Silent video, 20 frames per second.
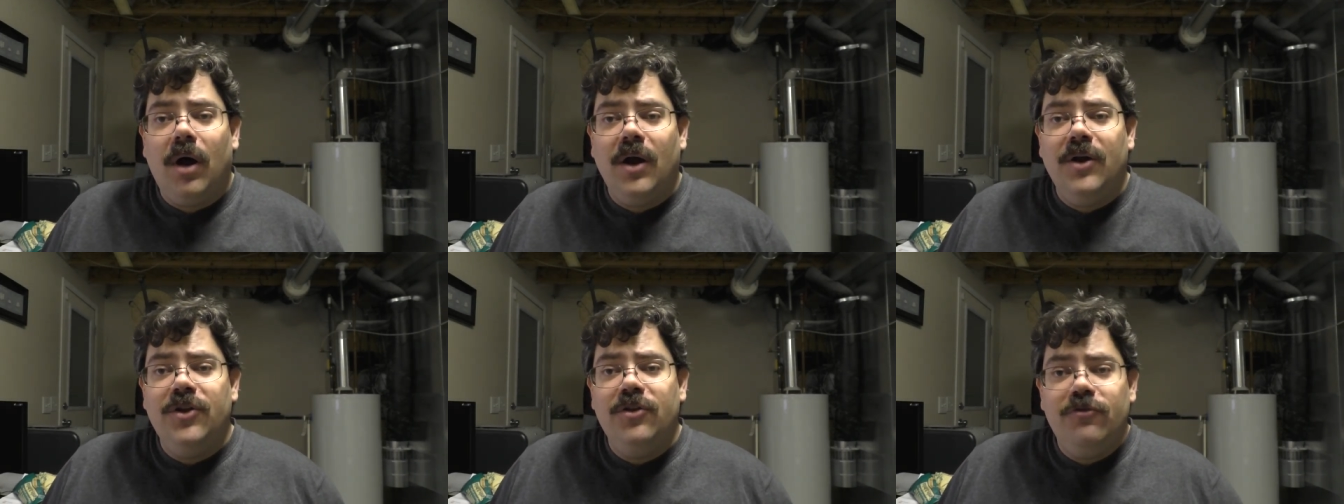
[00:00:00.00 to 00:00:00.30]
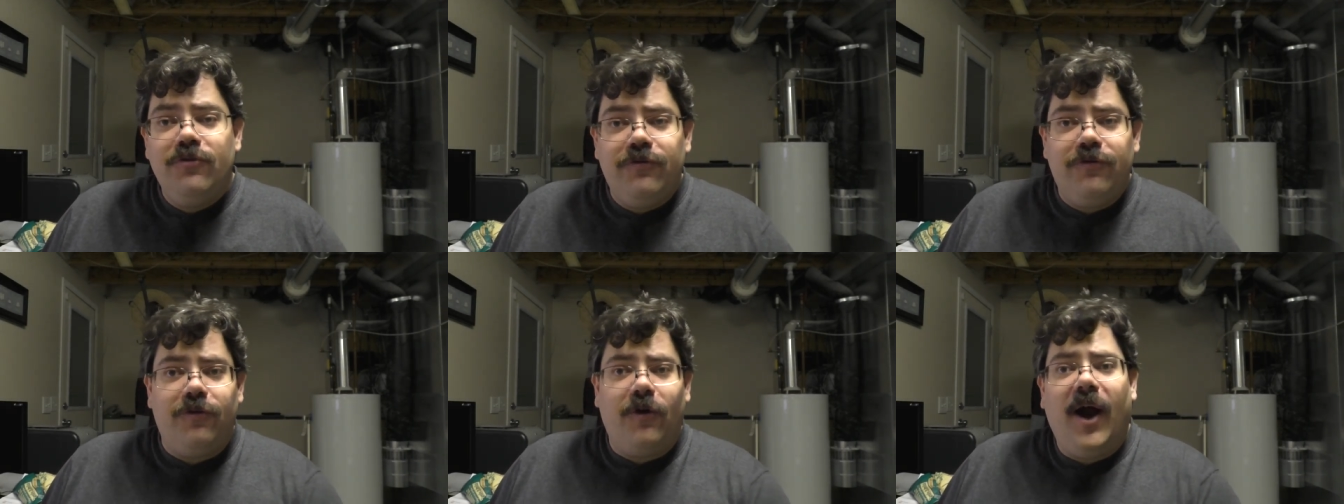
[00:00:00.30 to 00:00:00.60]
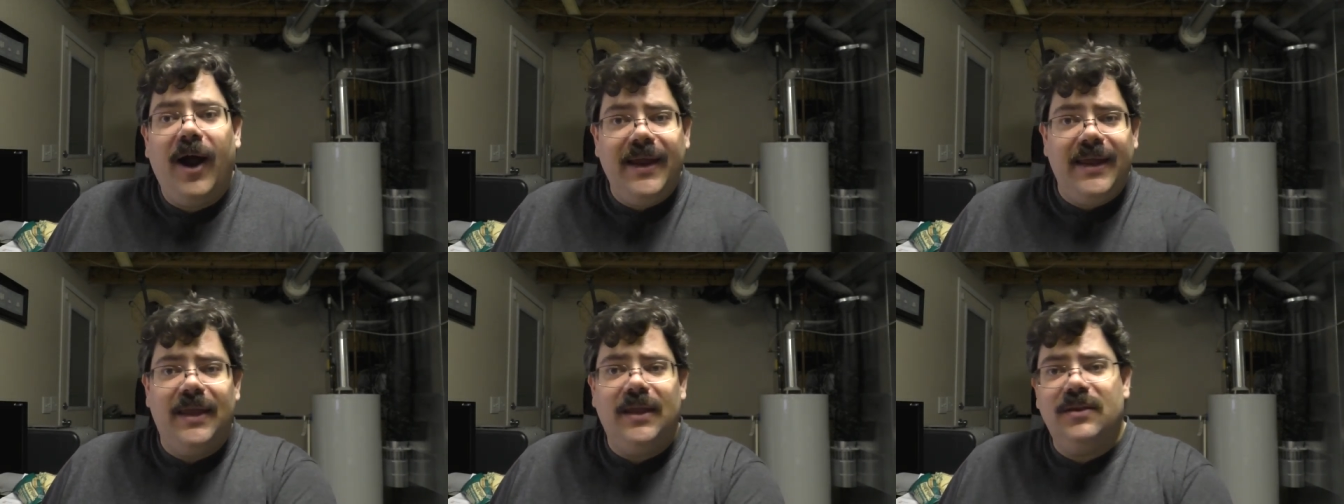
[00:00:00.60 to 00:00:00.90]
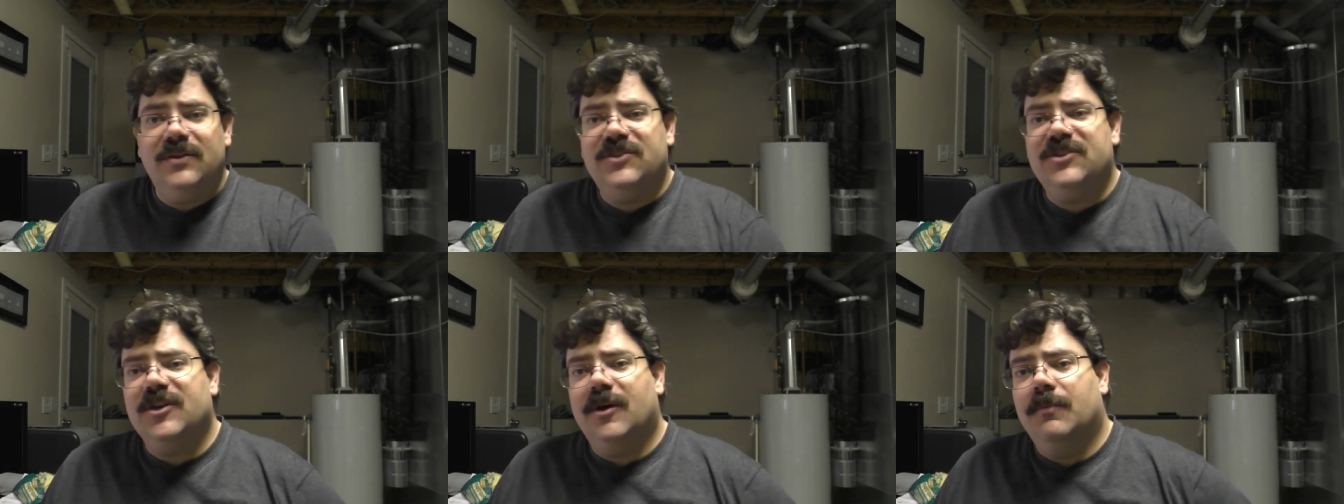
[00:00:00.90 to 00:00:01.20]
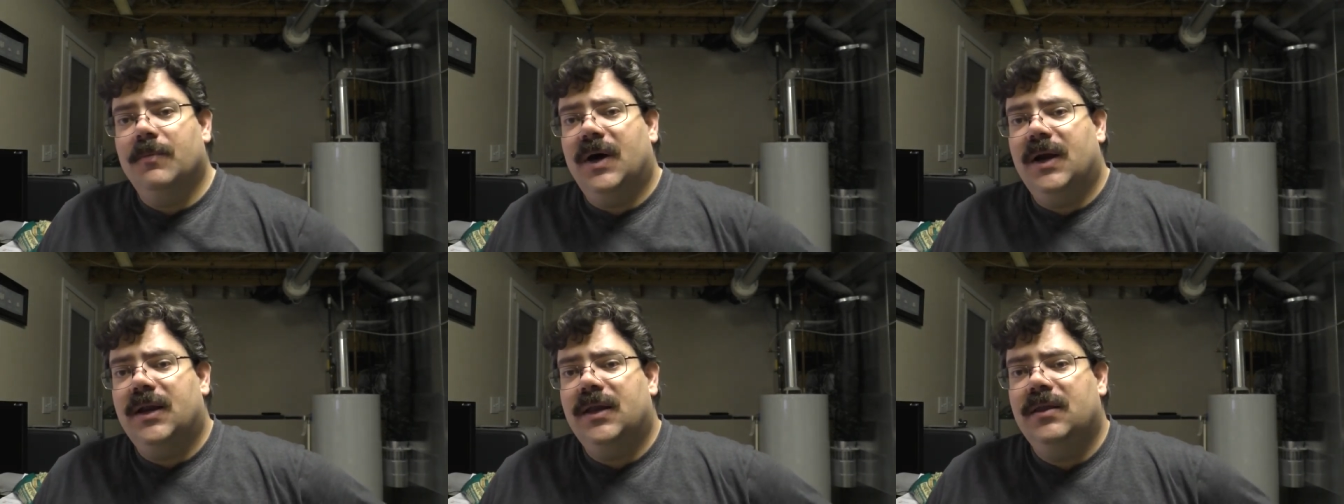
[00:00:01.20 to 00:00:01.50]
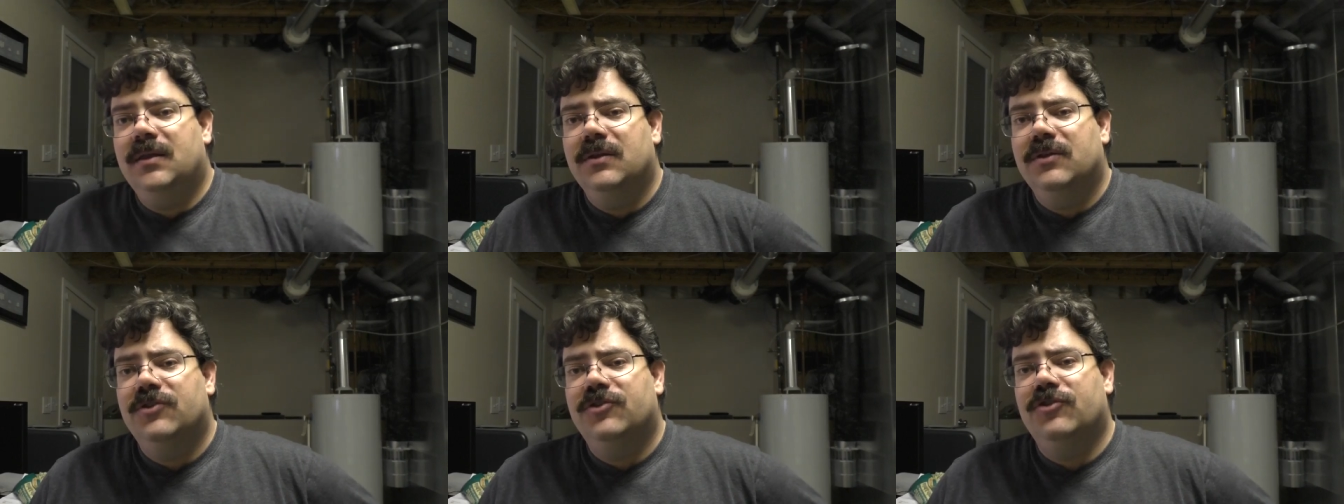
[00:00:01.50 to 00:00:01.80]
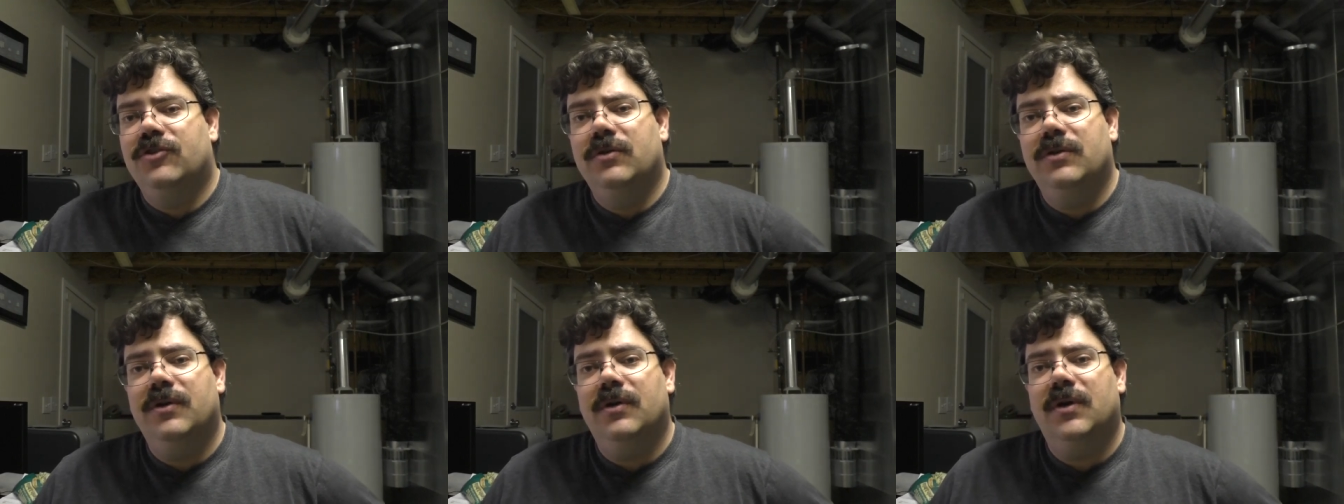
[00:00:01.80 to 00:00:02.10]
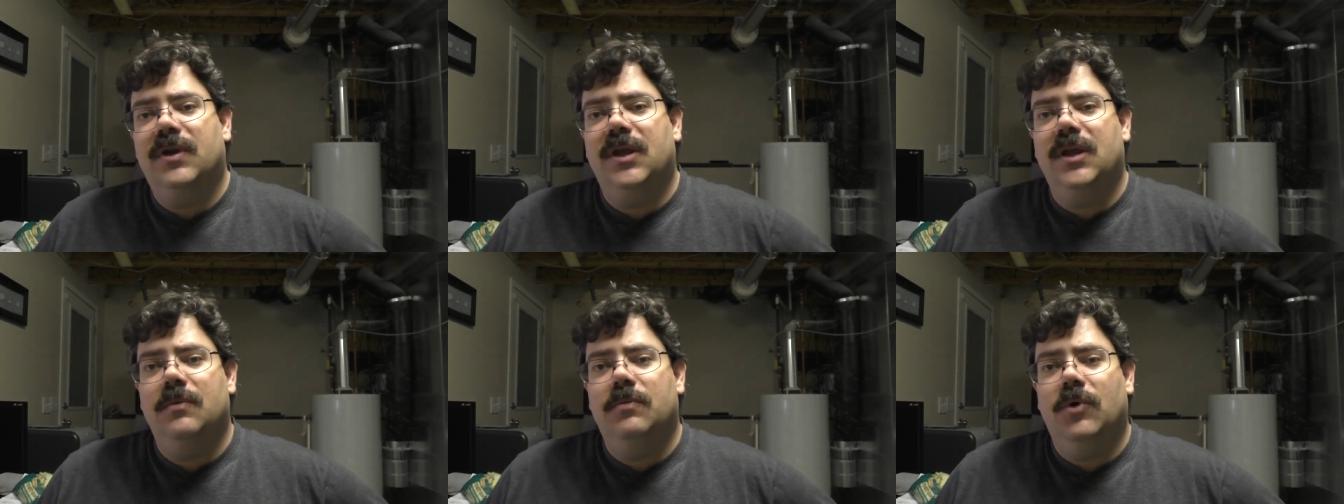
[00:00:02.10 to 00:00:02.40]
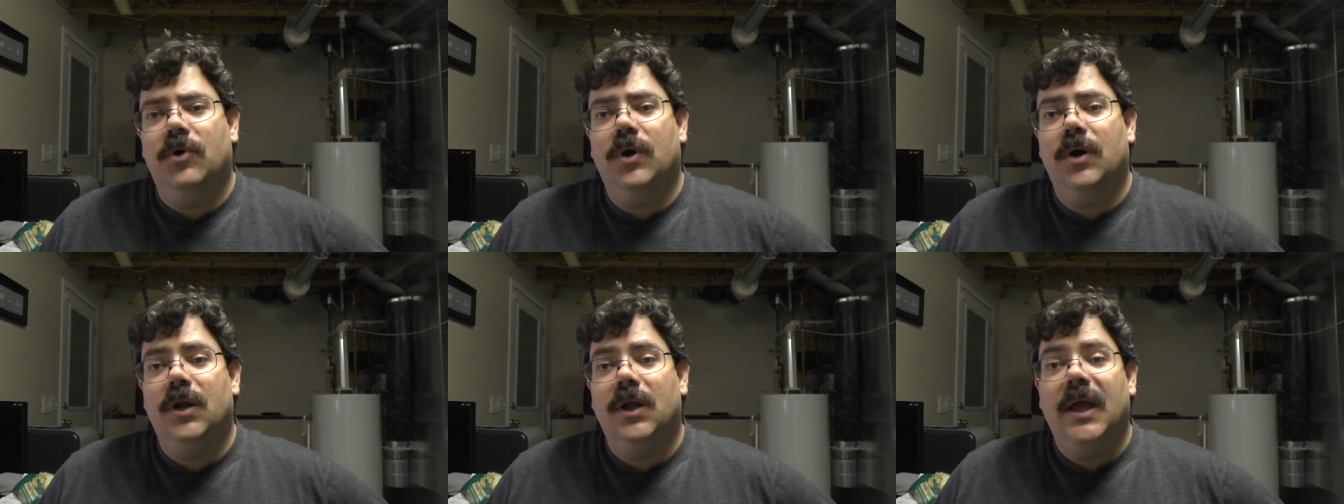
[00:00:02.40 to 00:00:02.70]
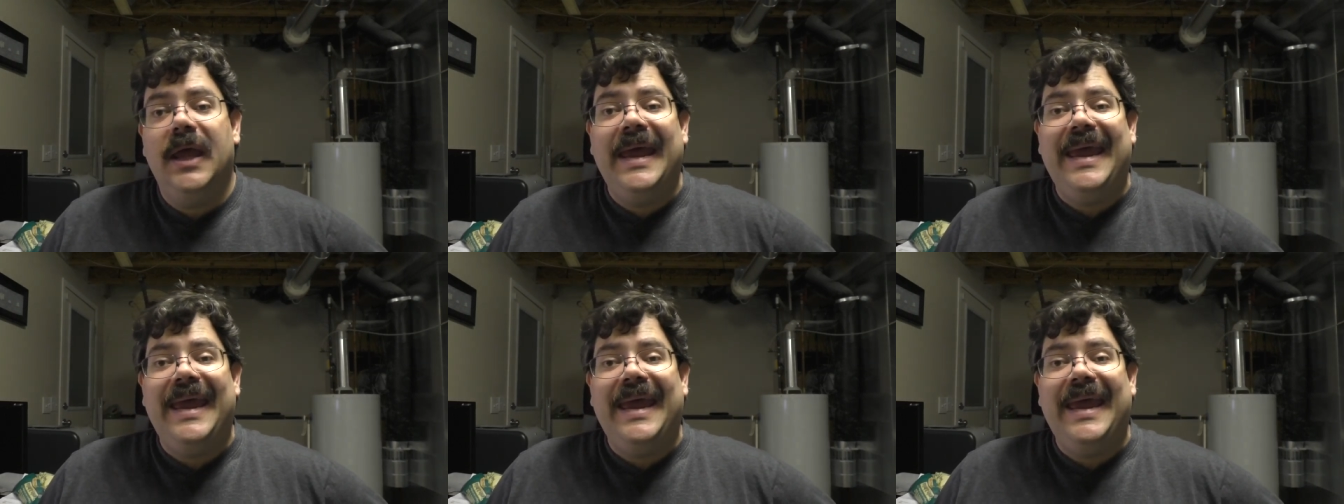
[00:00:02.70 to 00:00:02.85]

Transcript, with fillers: are you frying somebody through their keyboard?